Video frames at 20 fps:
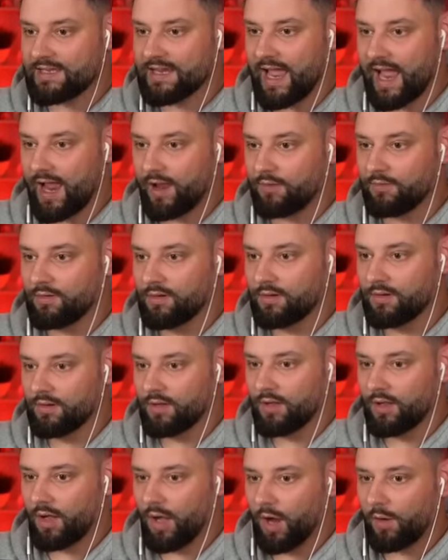down.
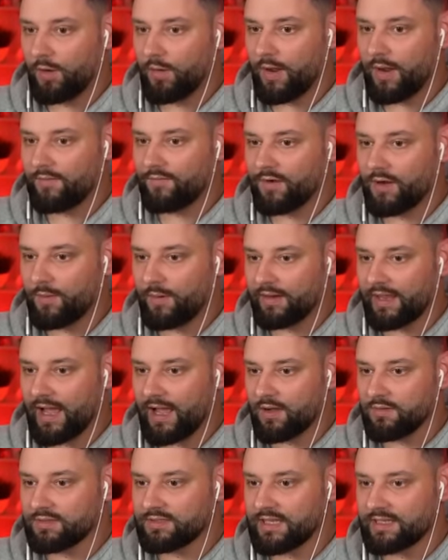Are we waiting for anybody
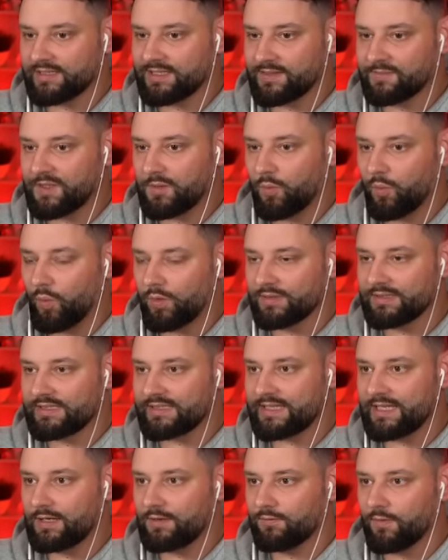else? There seems to be one
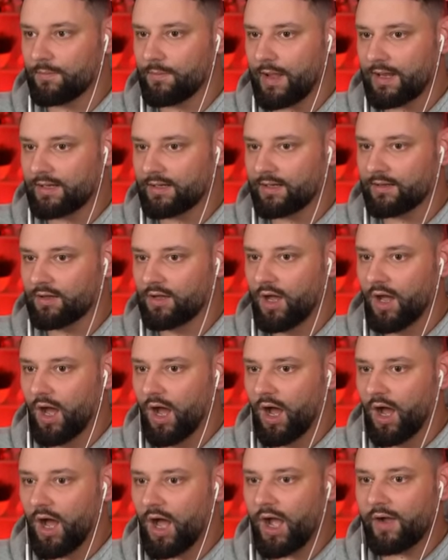seat remaining.
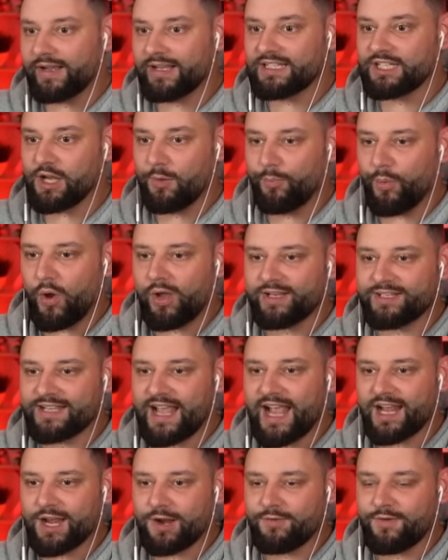Oh, it's your boy
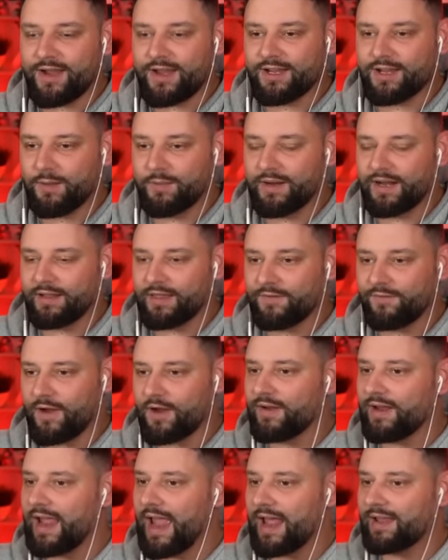Zachary coming at the
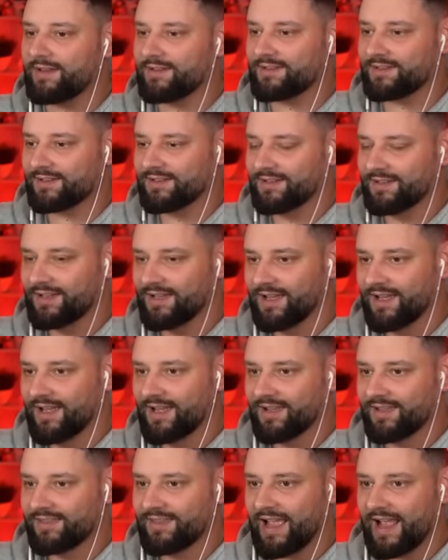very end.
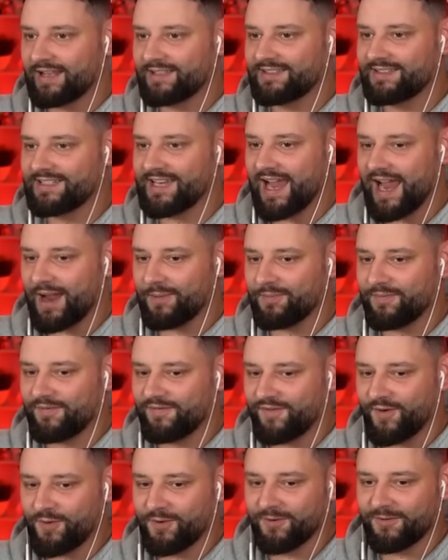That damn
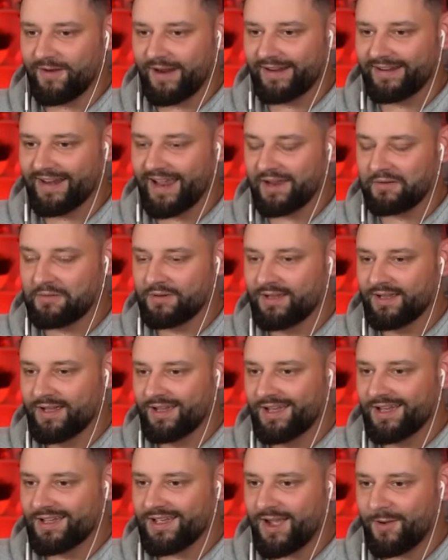fool right now.
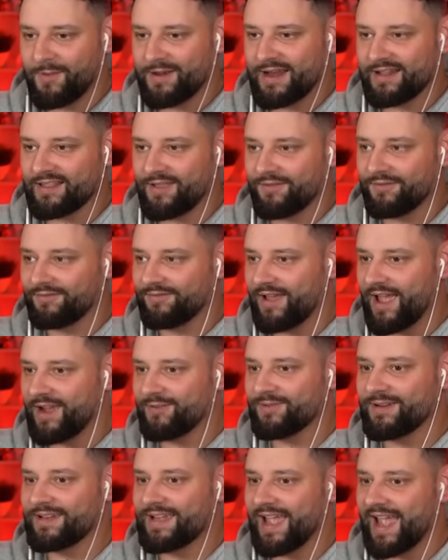Coming at the
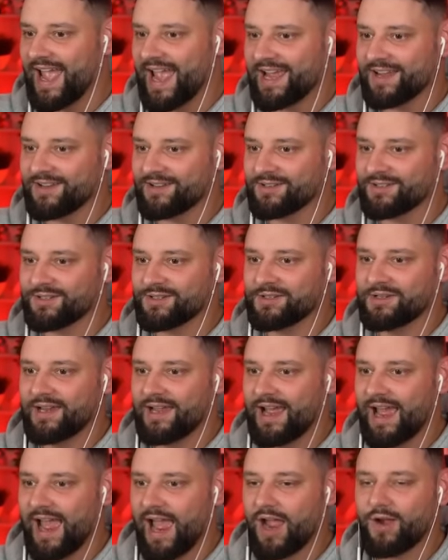very end.
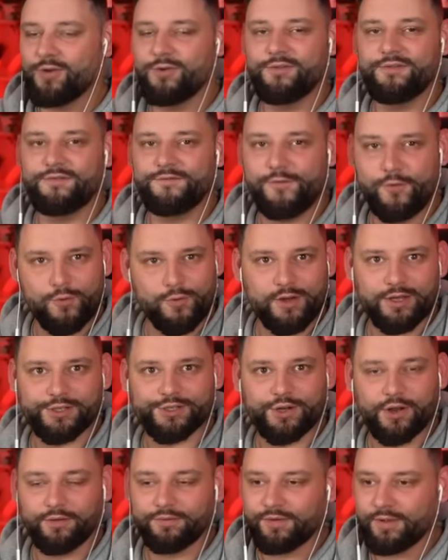How
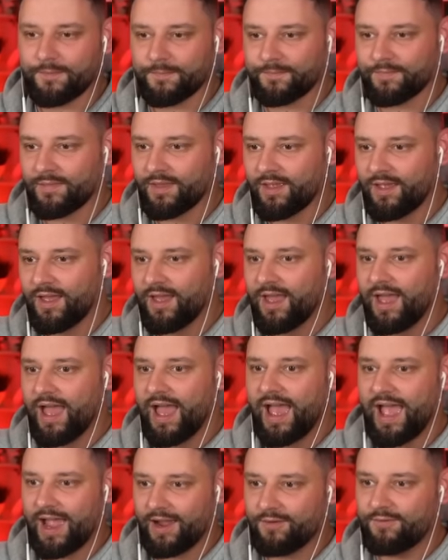foolish of him.
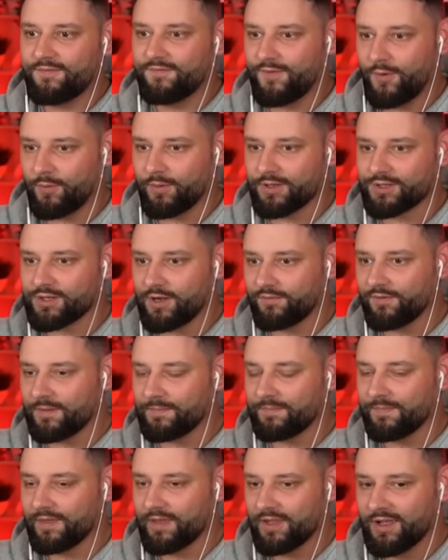How foolish of
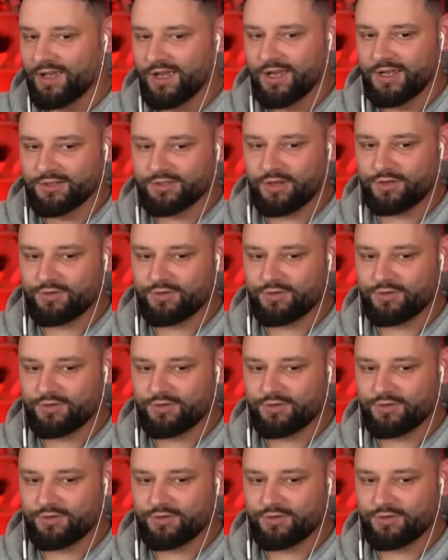him. So